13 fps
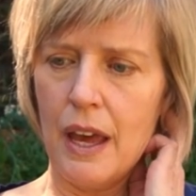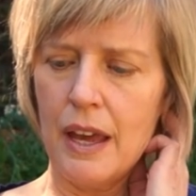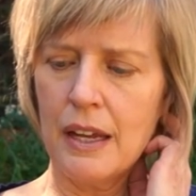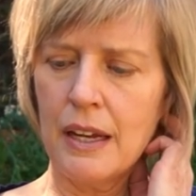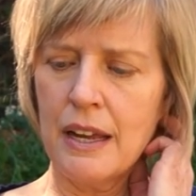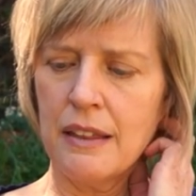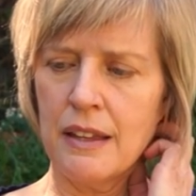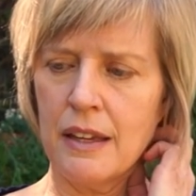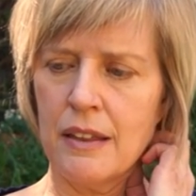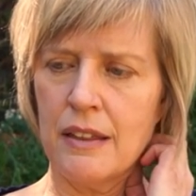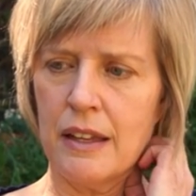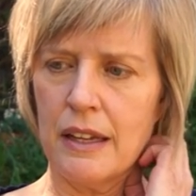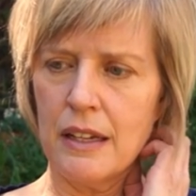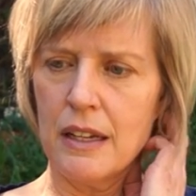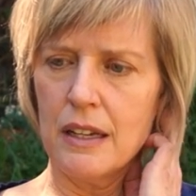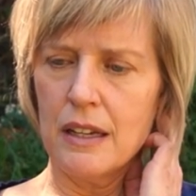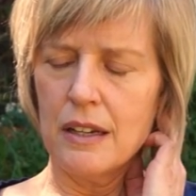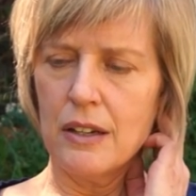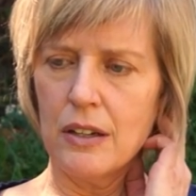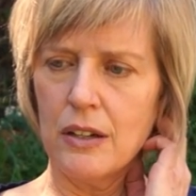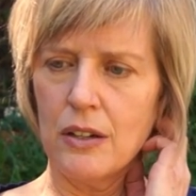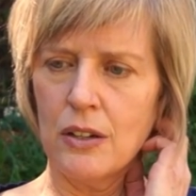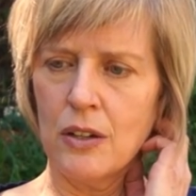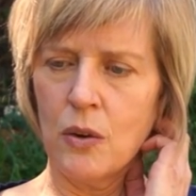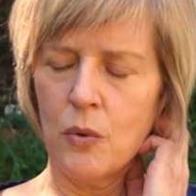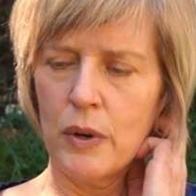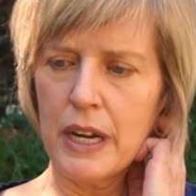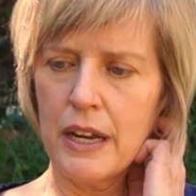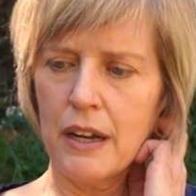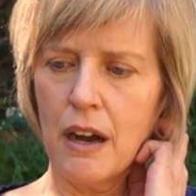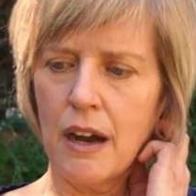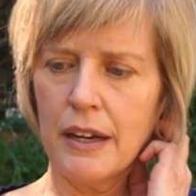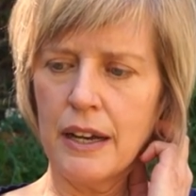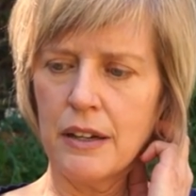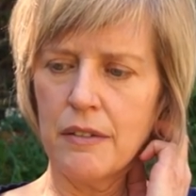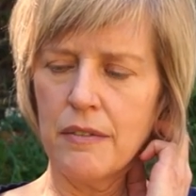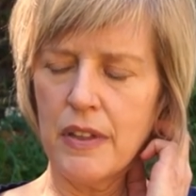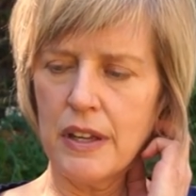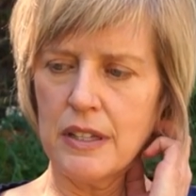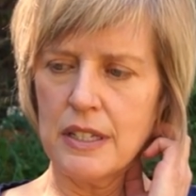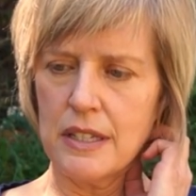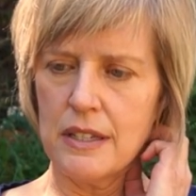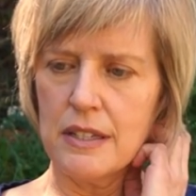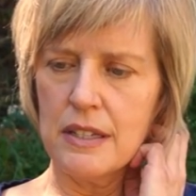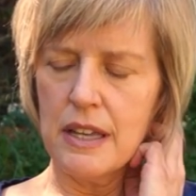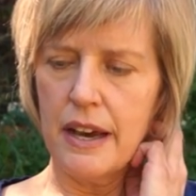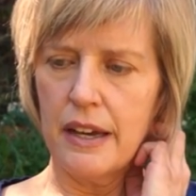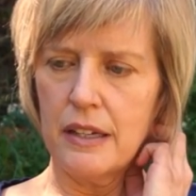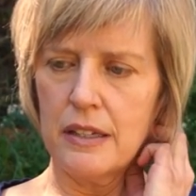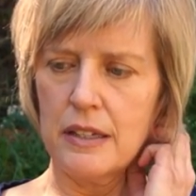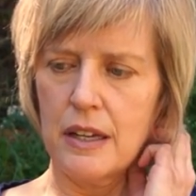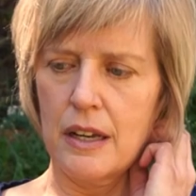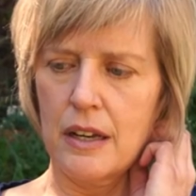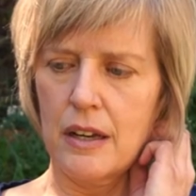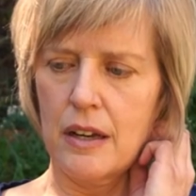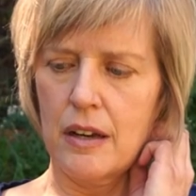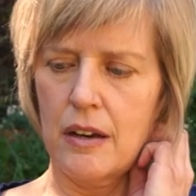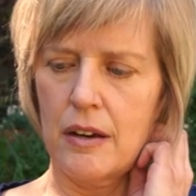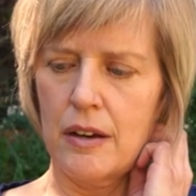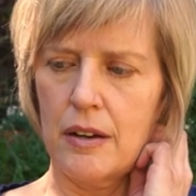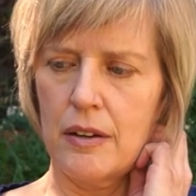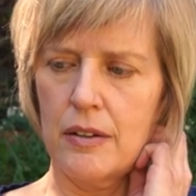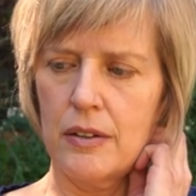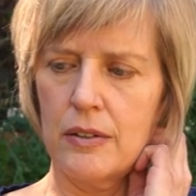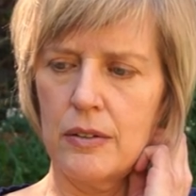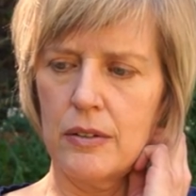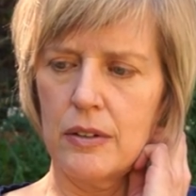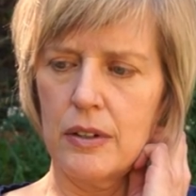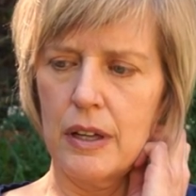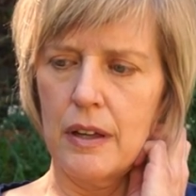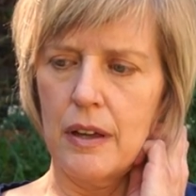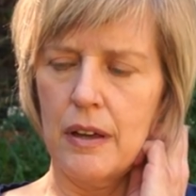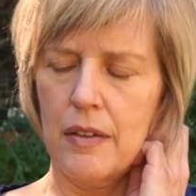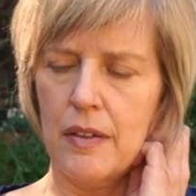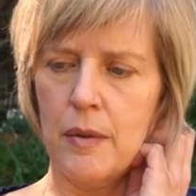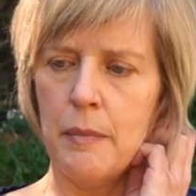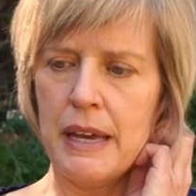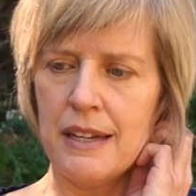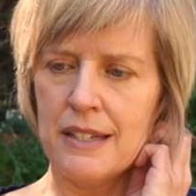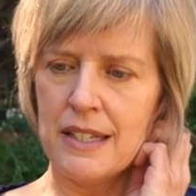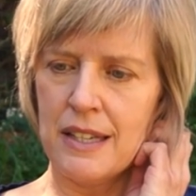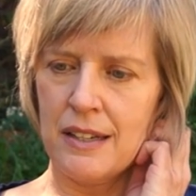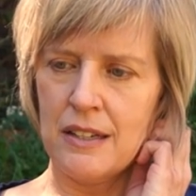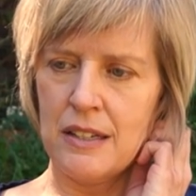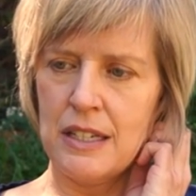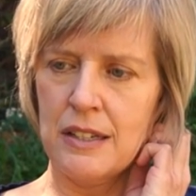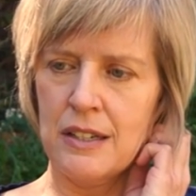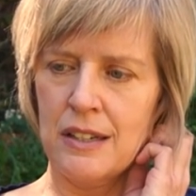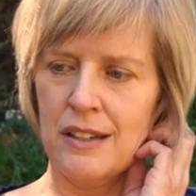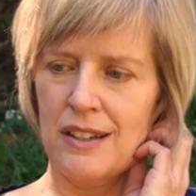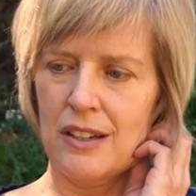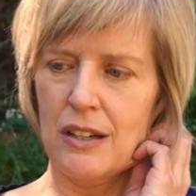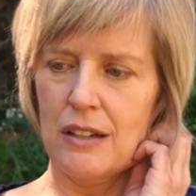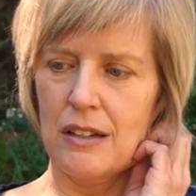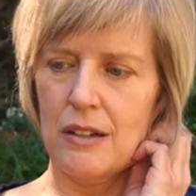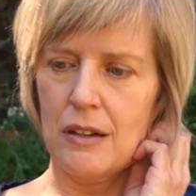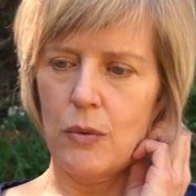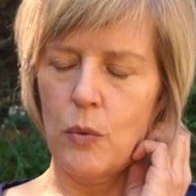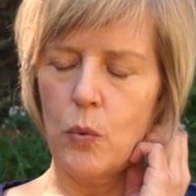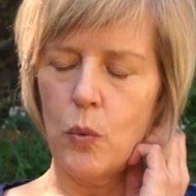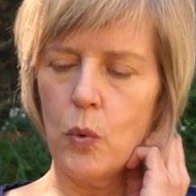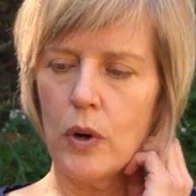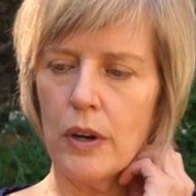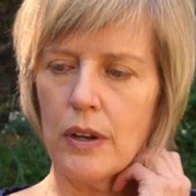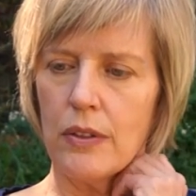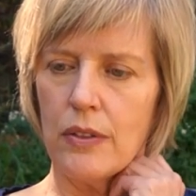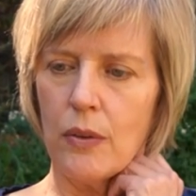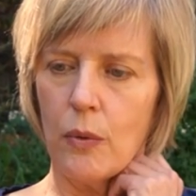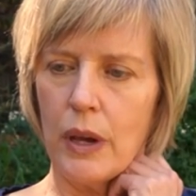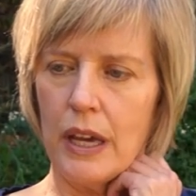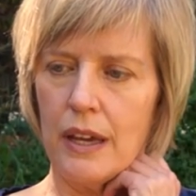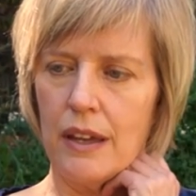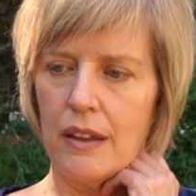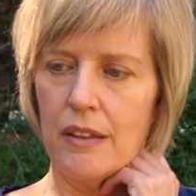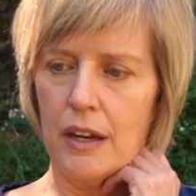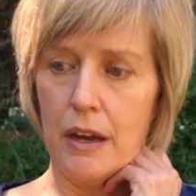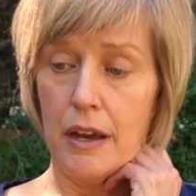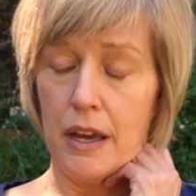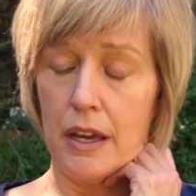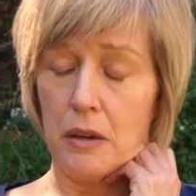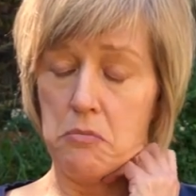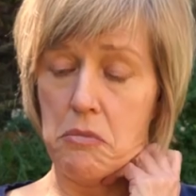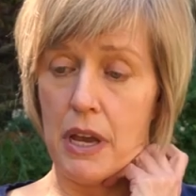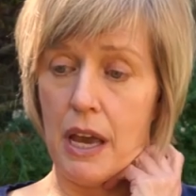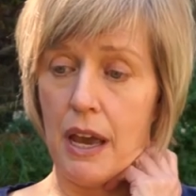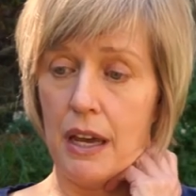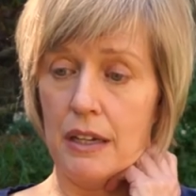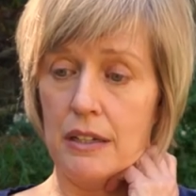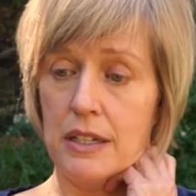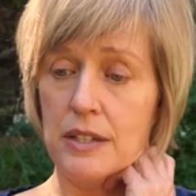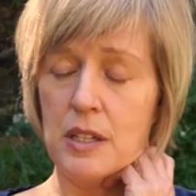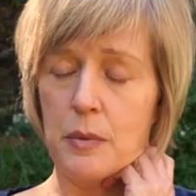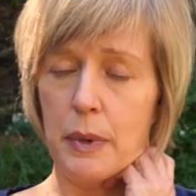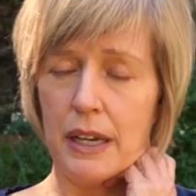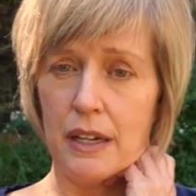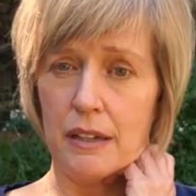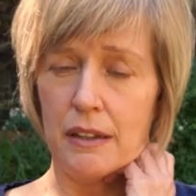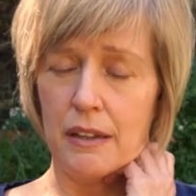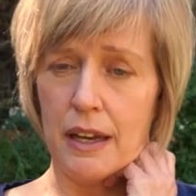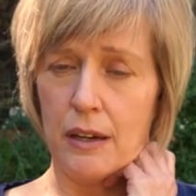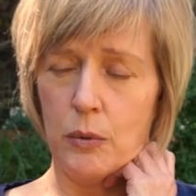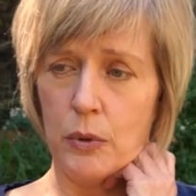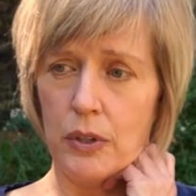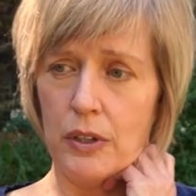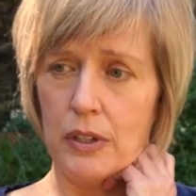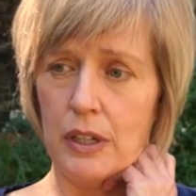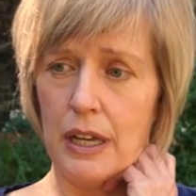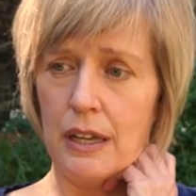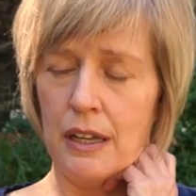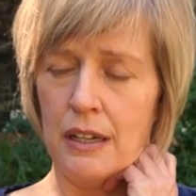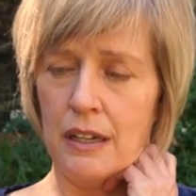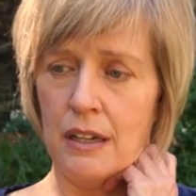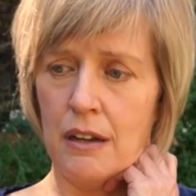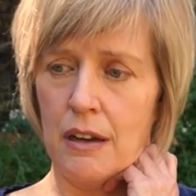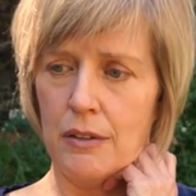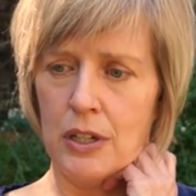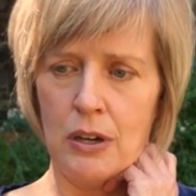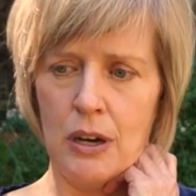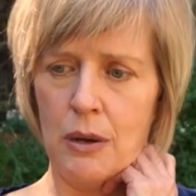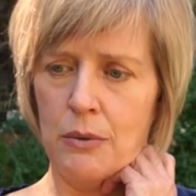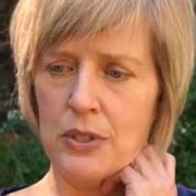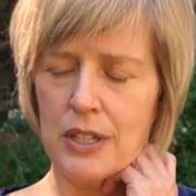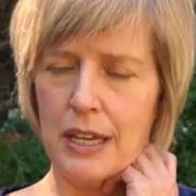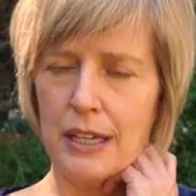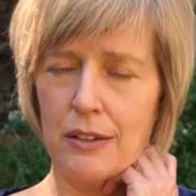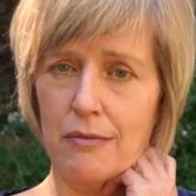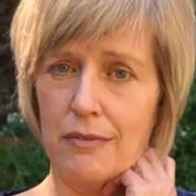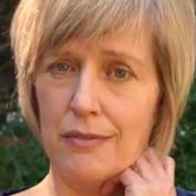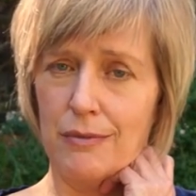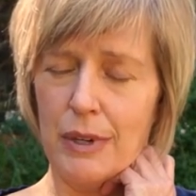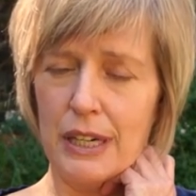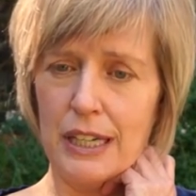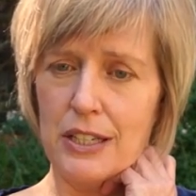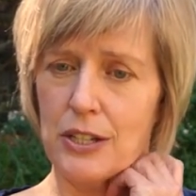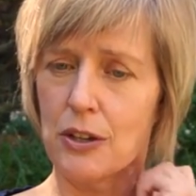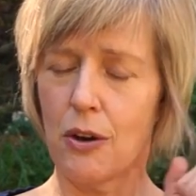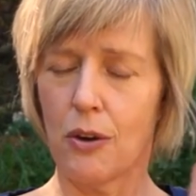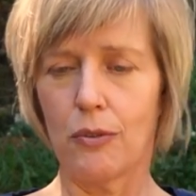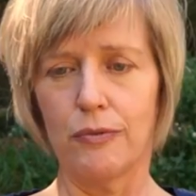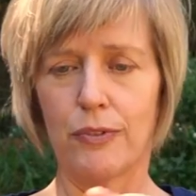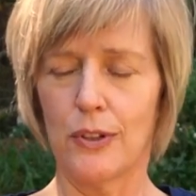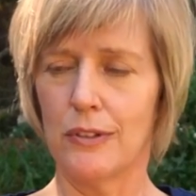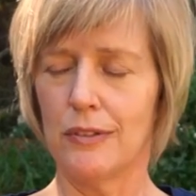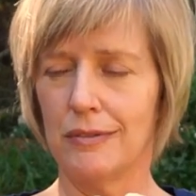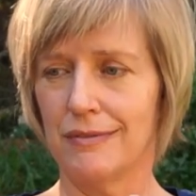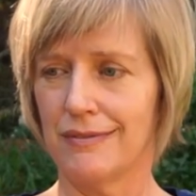And I think that, you know, what I got out of this is that the medicine didn't work the way that I had anticipated that it would. And, you know, I was like ready to go full